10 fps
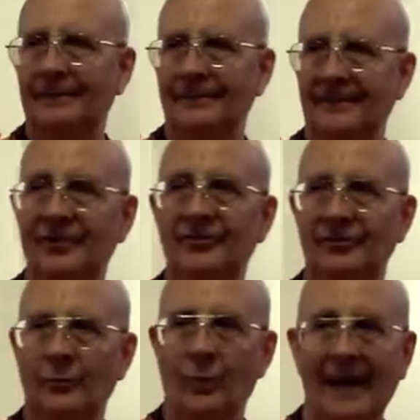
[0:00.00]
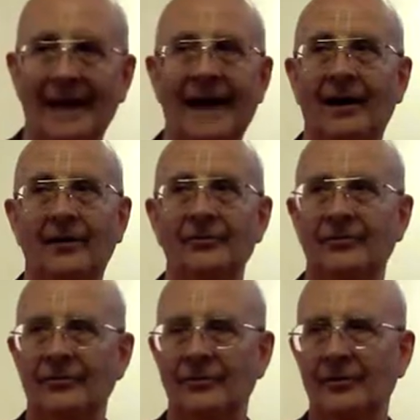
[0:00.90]
this White House
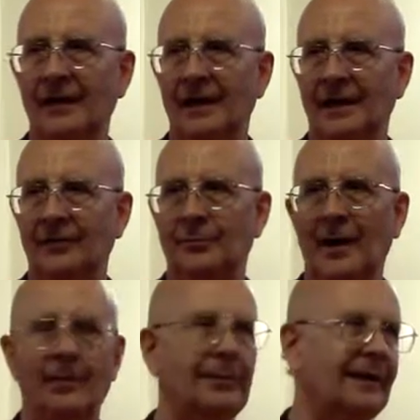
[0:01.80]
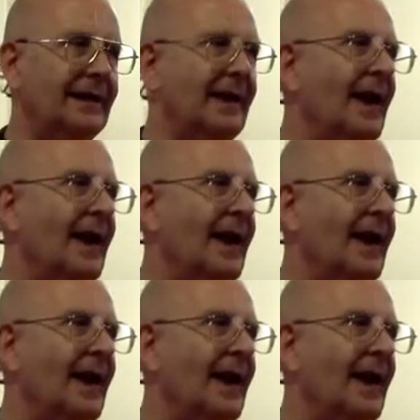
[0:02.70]
is probably